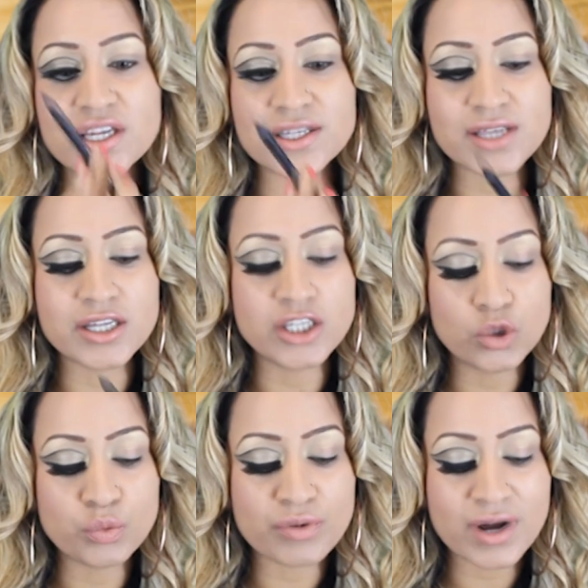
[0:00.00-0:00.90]
is a
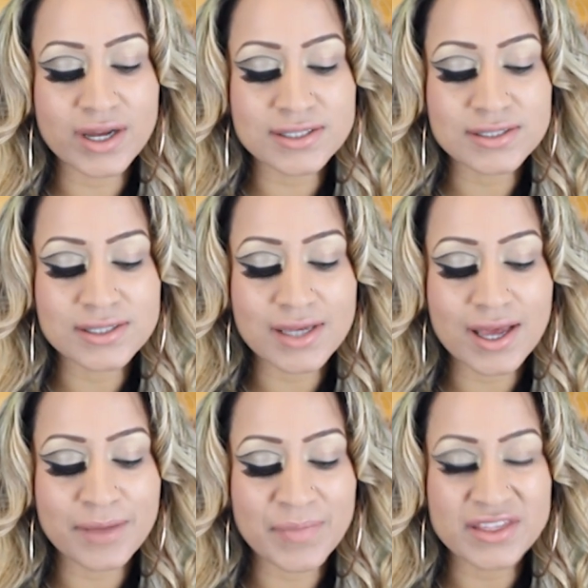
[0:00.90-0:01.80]
new brand,
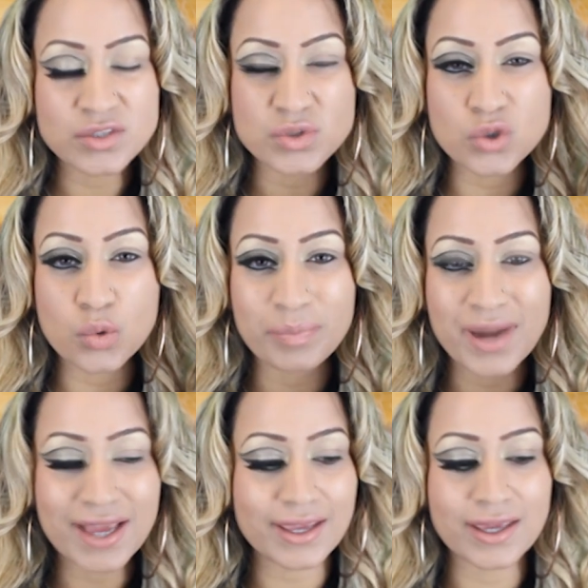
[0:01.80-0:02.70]
and this one's called
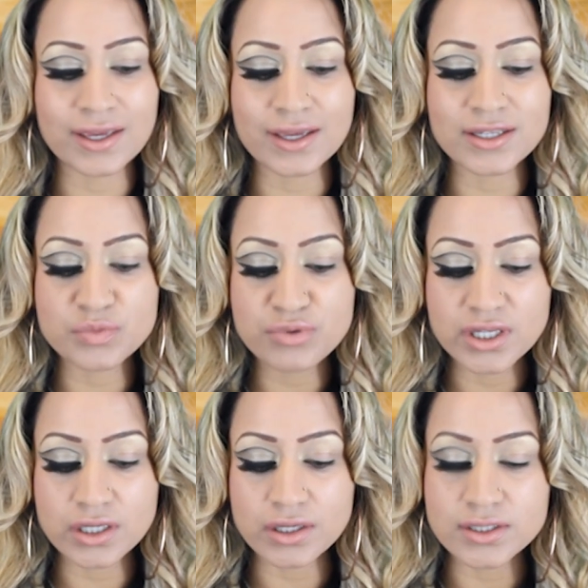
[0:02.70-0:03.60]
Black Ink, and it's
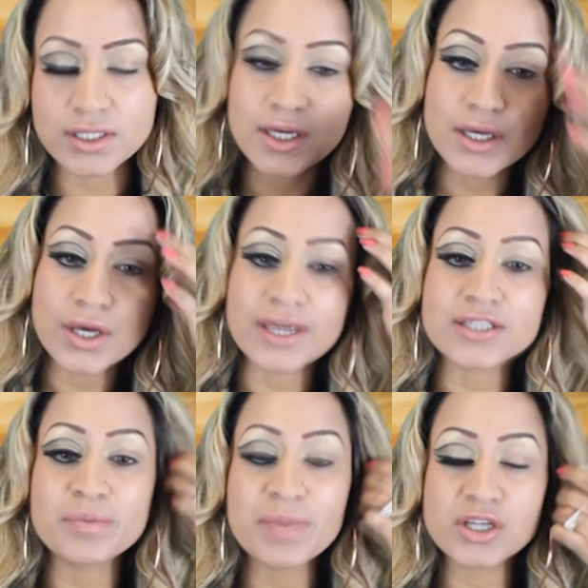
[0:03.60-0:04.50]
pretty good. Okay,
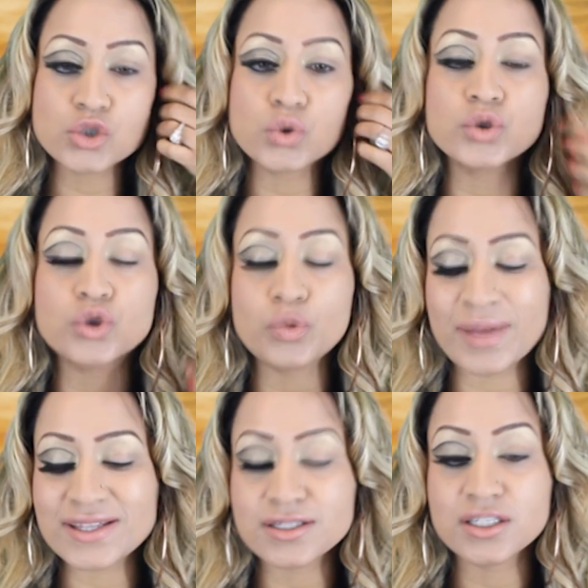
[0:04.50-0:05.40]
so make sure your
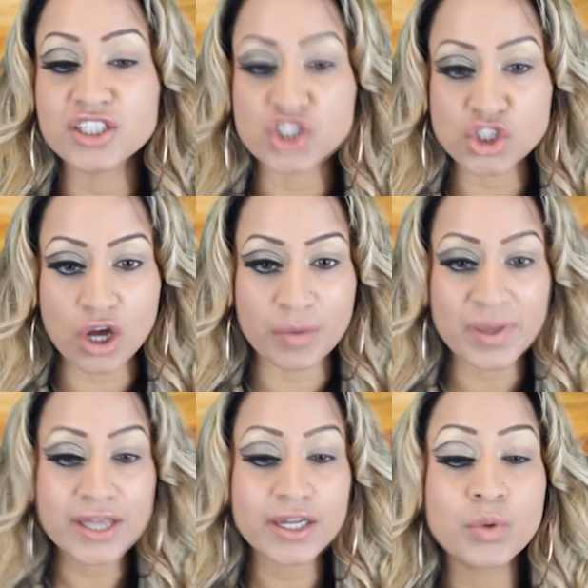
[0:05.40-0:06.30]
pencil is sharp.
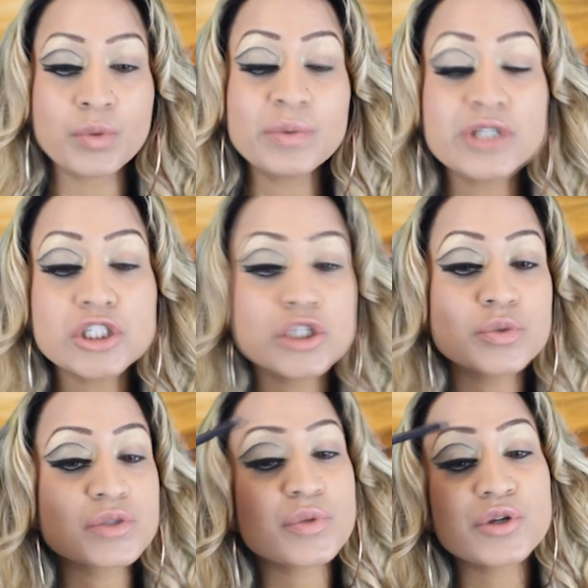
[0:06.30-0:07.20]
Now what we want to do
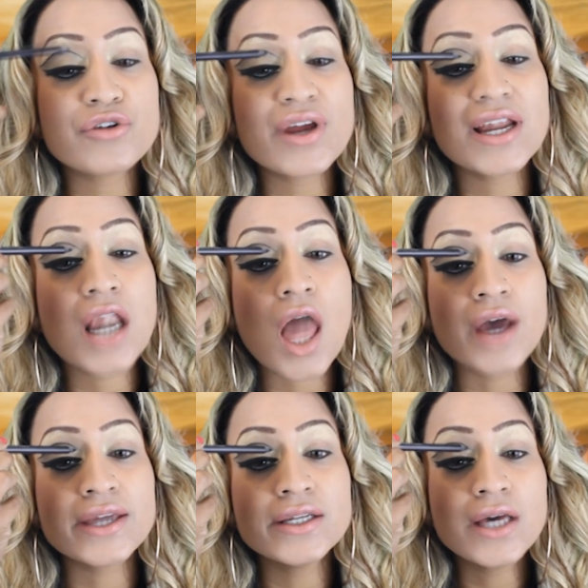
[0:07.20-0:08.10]
is we want to create a
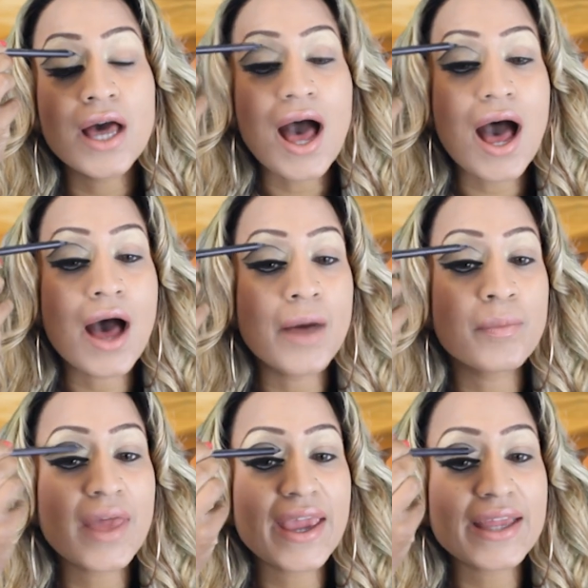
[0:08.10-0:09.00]
line.
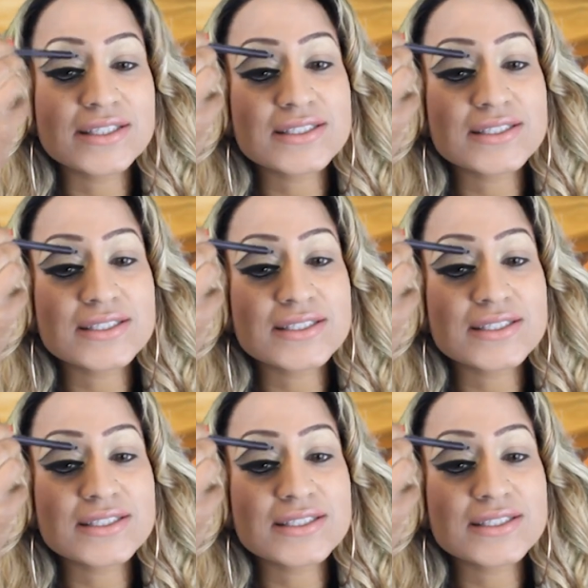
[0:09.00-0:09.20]
It